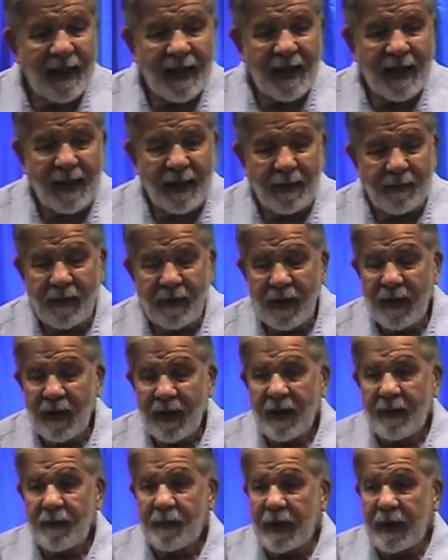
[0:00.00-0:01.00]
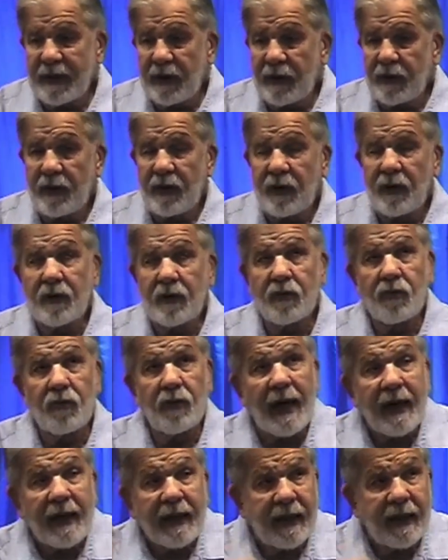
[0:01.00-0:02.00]
But you
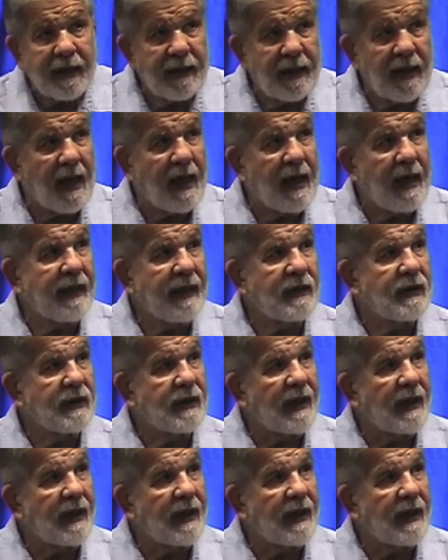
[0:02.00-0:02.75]
recognize